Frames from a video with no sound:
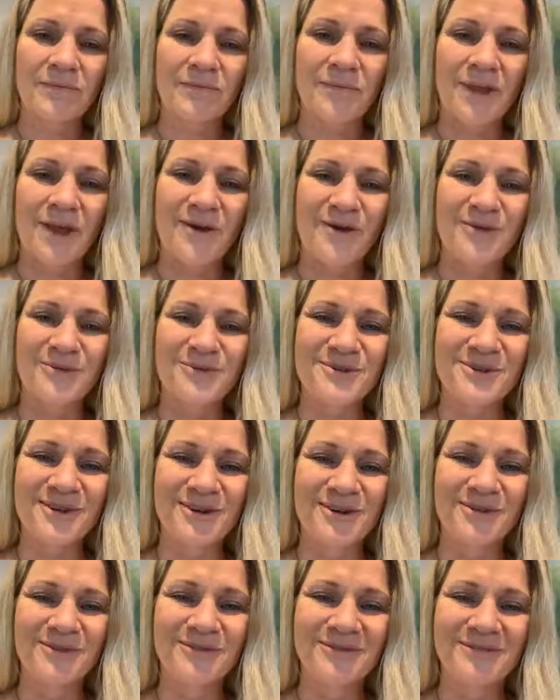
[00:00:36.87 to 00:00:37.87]
I hope so.
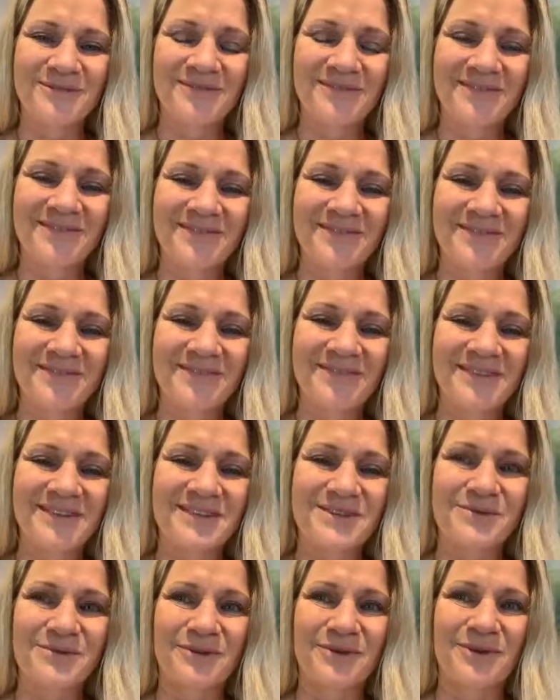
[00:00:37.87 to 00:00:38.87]
It's
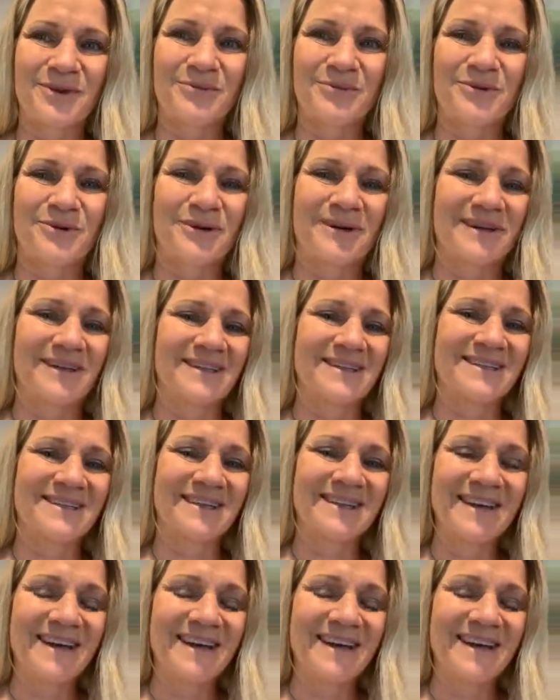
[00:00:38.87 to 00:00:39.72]
really important.